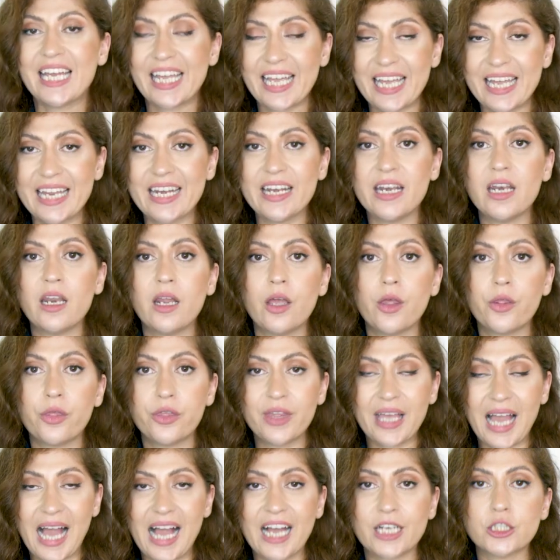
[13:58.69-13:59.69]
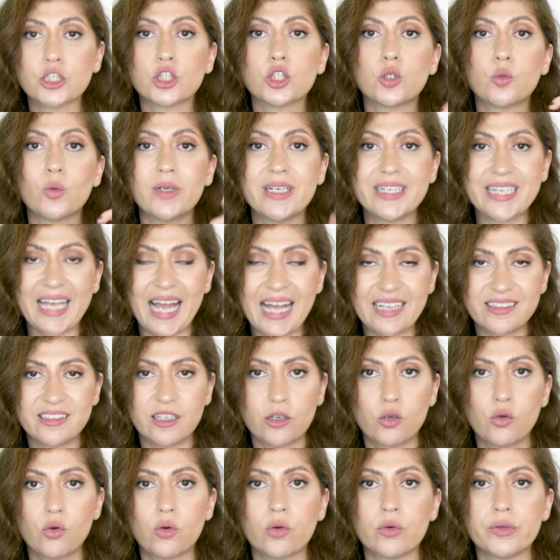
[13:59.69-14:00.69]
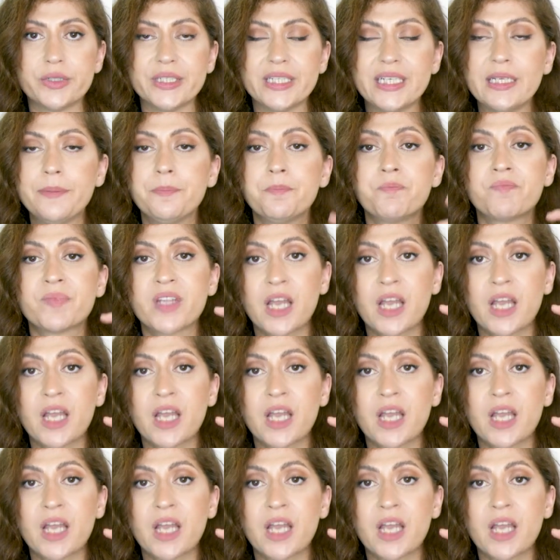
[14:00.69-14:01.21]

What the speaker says: in the actual category